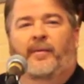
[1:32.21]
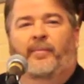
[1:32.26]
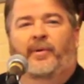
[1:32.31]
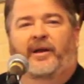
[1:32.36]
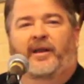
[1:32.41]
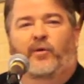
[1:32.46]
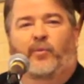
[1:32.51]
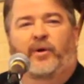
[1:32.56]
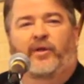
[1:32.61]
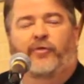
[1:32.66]

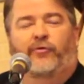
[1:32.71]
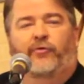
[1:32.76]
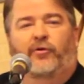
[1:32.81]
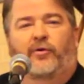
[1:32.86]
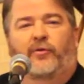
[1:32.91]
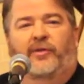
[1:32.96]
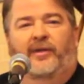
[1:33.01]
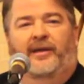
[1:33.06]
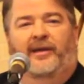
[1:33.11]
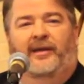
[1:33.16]
But he went
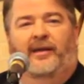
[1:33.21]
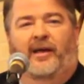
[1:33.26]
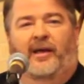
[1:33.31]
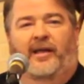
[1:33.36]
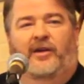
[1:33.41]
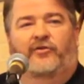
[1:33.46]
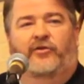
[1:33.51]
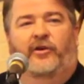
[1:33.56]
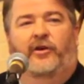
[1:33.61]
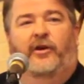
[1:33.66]
through the
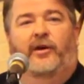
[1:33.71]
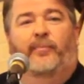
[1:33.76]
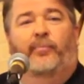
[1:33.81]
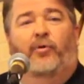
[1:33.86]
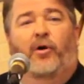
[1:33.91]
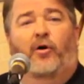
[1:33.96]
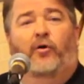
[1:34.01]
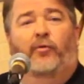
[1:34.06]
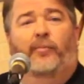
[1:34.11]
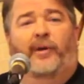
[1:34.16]
engineering
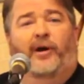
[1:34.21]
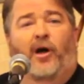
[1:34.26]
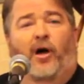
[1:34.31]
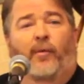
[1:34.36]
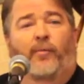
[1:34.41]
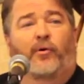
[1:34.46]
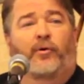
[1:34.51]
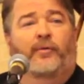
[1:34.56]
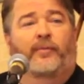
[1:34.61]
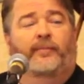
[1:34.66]
program at
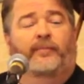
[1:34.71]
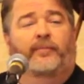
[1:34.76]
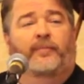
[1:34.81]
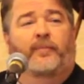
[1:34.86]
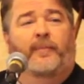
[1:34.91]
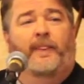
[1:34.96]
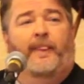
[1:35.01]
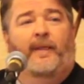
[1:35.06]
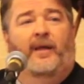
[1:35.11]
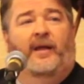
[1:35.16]
Auburn.
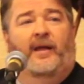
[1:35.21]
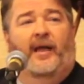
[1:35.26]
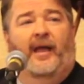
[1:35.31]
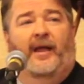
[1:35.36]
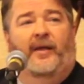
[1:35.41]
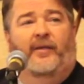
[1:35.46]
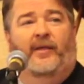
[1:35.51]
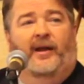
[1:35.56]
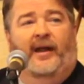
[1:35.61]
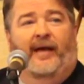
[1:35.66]

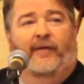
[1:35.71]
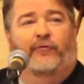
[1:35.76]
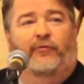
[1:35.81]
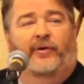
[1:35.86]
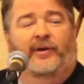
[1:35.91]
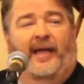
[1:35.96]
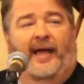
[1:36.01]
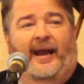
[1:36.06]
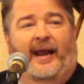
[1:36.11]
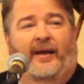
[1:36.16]
And then
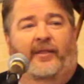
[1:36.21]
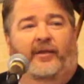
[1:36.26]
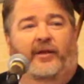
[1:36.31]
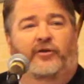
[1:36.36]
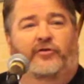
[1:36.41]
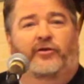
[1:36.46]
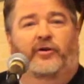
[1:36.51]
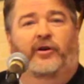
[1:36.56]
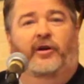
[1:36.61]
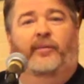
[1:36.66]
after he got out of the
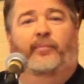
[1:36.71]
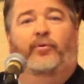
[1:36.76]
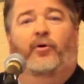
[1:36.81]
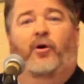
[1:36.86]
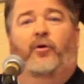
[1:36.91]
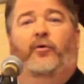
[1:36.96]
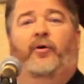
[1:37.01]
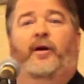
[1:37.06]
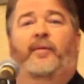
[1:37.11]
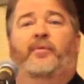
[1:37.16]
engineering
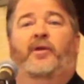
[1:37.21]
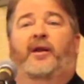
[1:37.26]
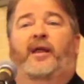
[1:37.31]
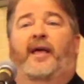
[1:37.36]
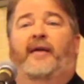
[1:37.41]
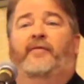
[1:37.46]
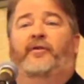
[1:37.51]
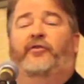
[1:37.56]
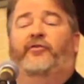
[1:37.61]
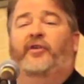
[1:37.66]
program, the
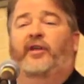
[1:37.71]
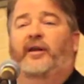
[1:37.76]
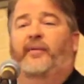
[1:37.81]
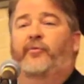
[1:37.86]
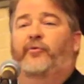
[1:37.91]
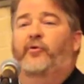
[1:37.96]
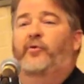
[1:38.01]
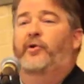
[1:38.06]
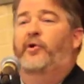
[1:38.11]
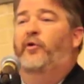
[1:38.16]
Navy sent
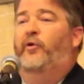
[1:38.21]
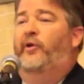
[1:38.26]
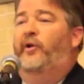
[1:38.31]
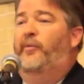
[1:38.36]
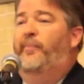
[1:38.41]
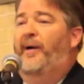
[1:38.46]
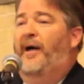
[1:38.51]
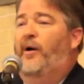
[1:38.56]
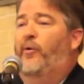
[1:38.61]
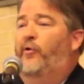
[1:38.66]
him through
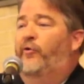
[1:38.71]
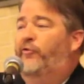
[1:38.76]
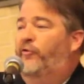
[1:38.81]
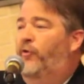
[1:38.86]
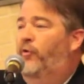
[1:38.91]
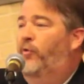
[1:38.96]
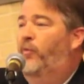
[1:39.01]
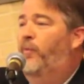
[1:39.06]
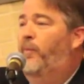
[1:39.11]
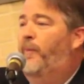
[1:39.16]
nuclear power
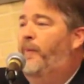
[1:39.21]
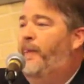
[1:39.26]
school.